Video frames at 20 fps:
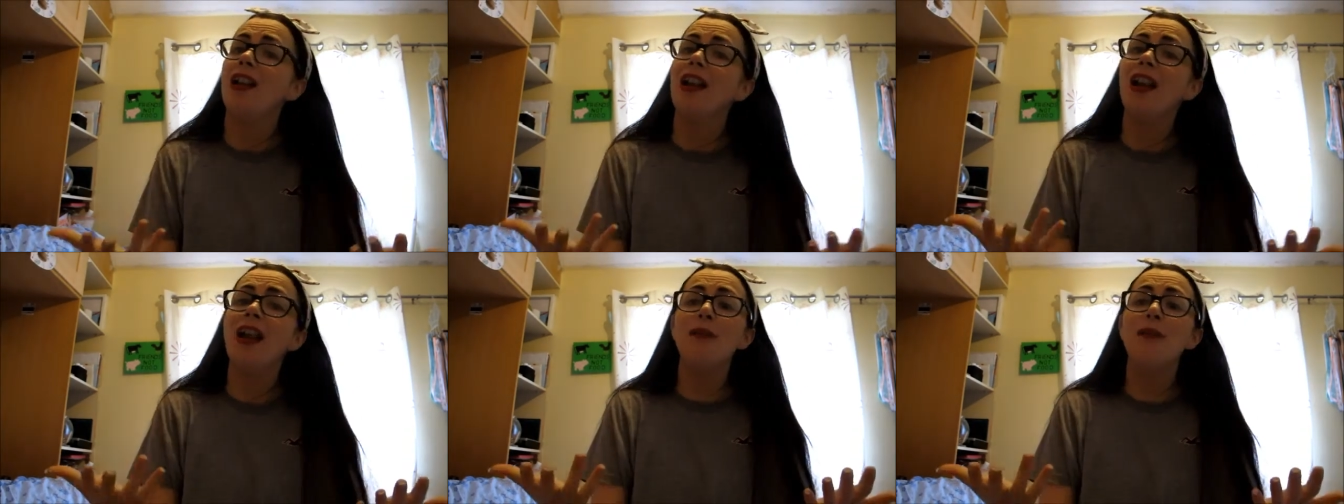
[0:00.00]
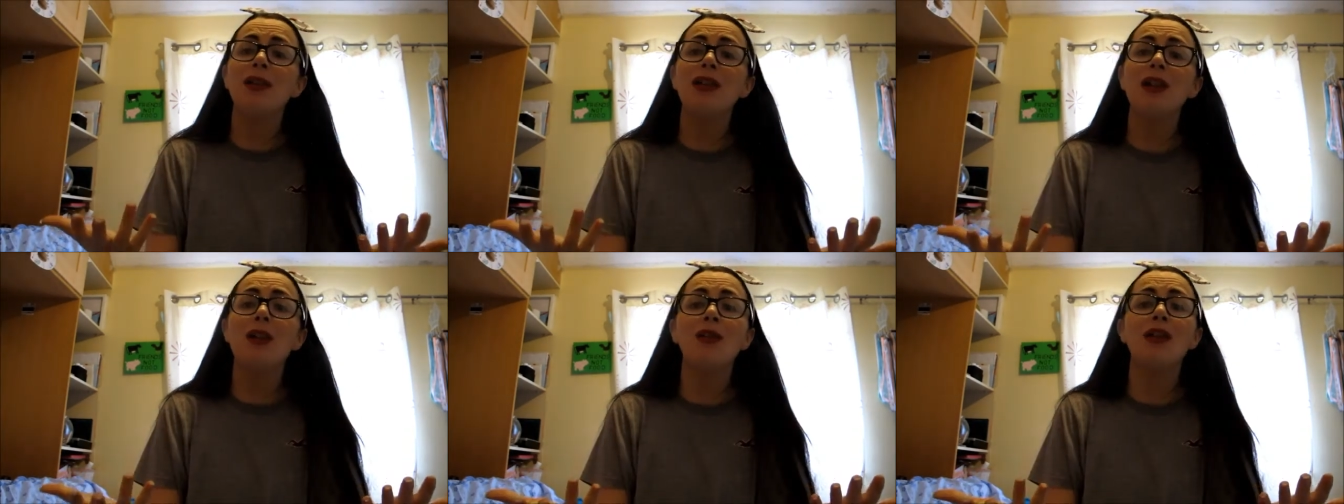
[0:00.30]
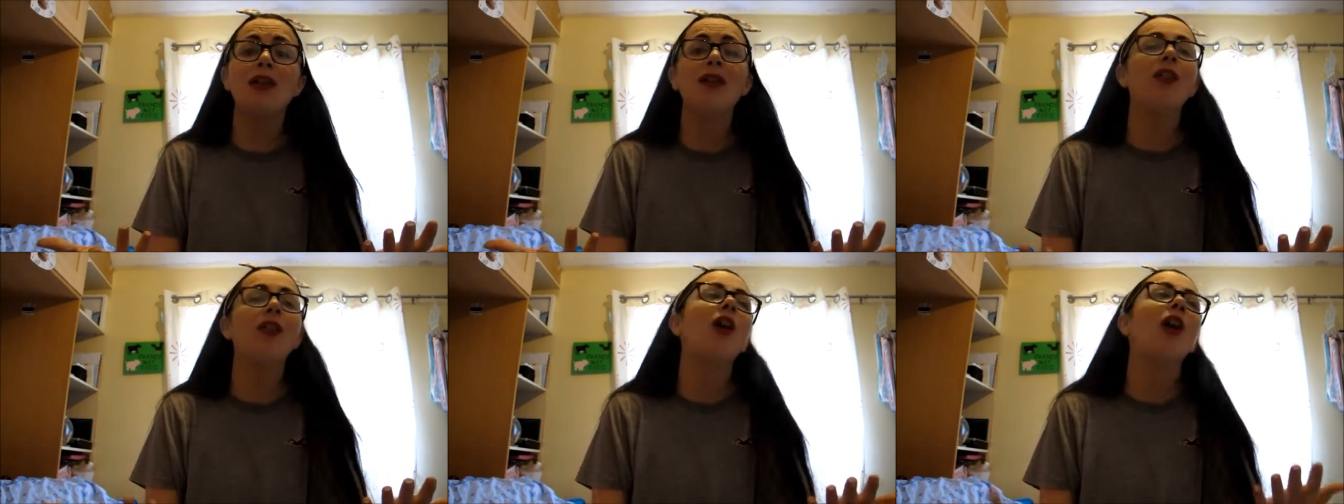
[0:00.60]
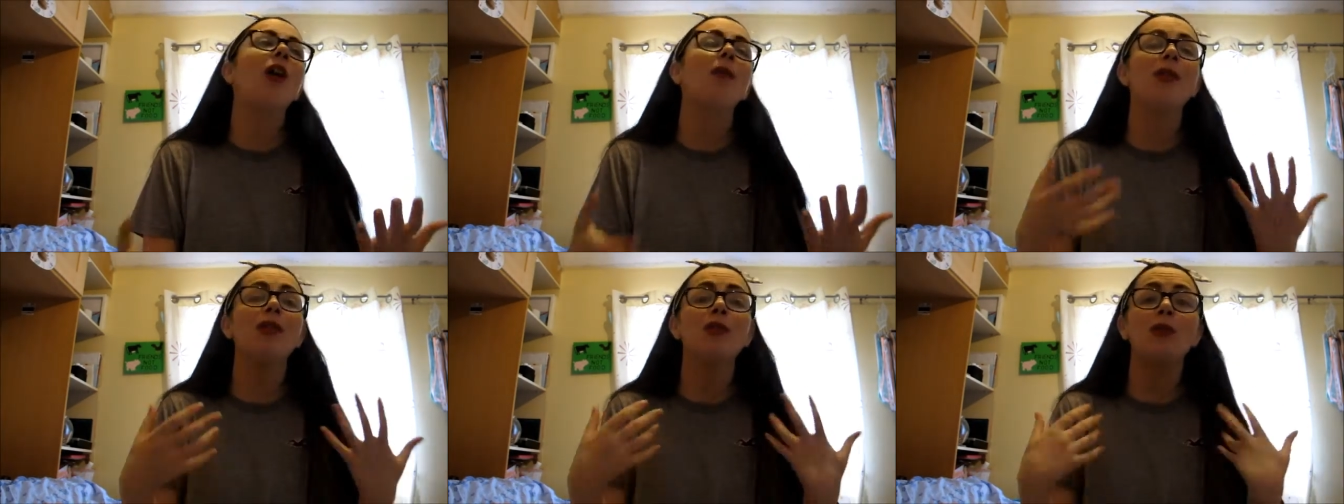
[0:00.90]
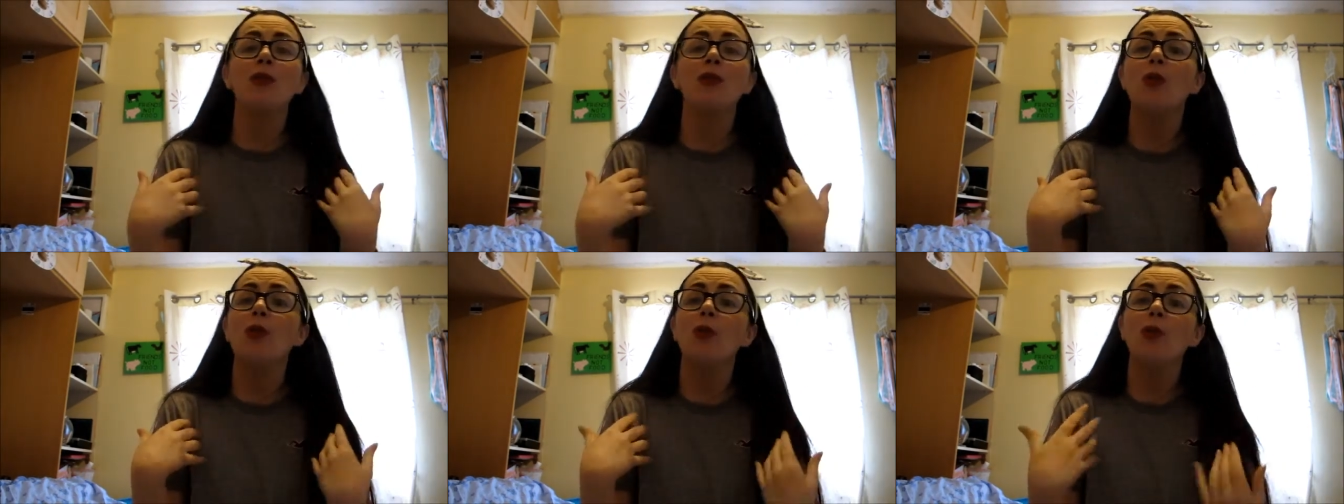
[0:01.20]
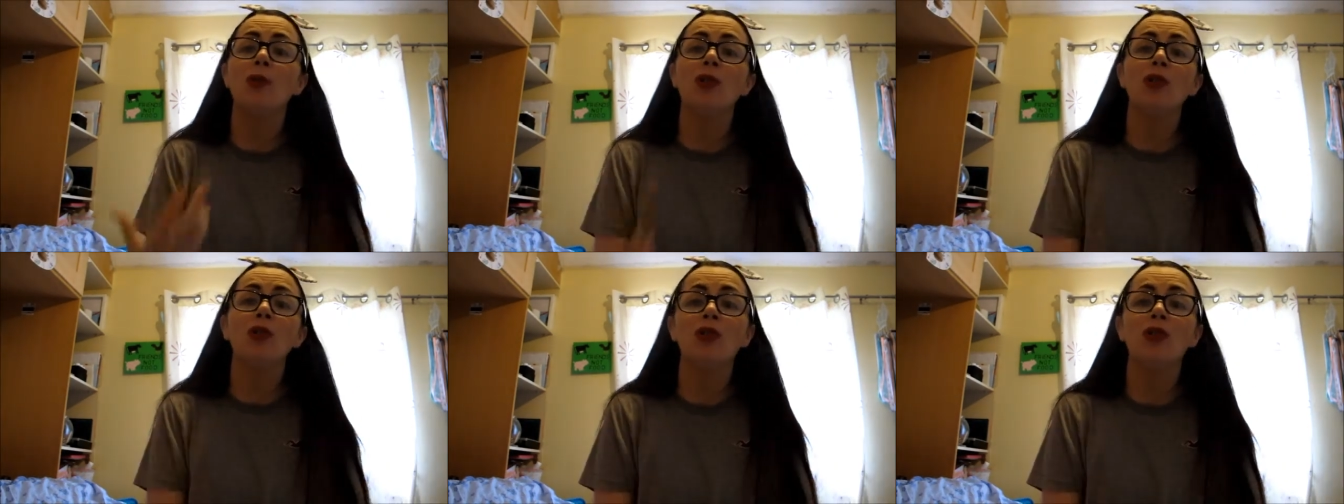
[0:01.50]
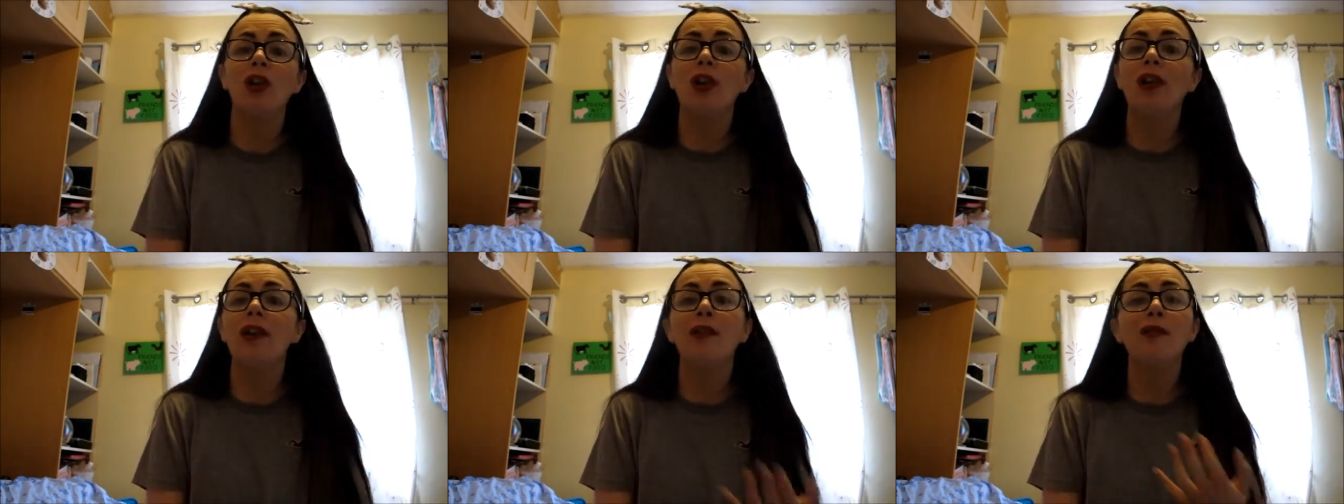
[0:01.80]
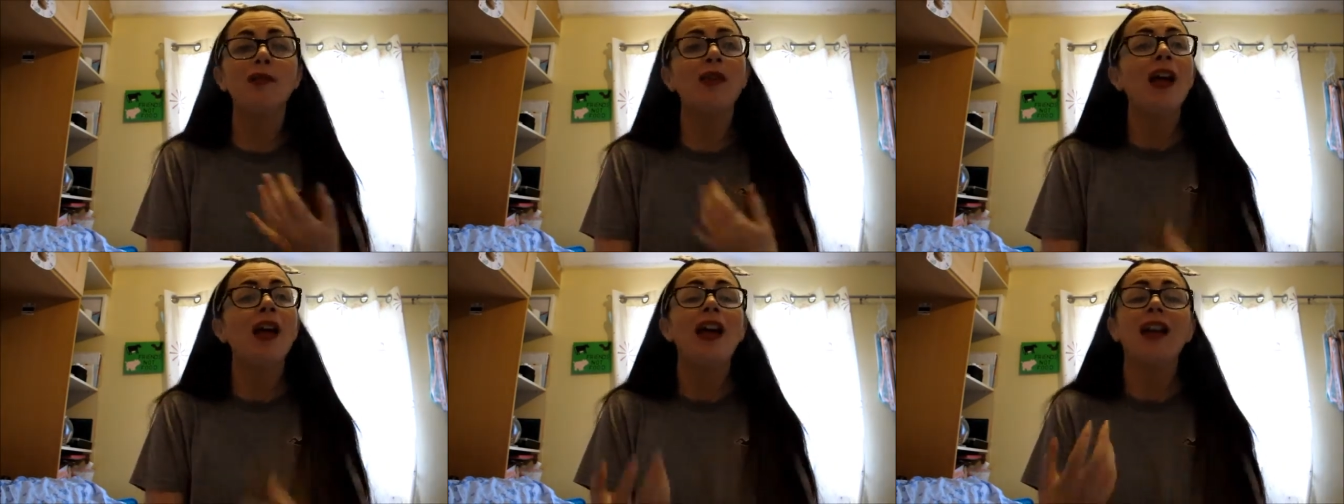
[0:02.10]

let me know down in the comments what's up in your life.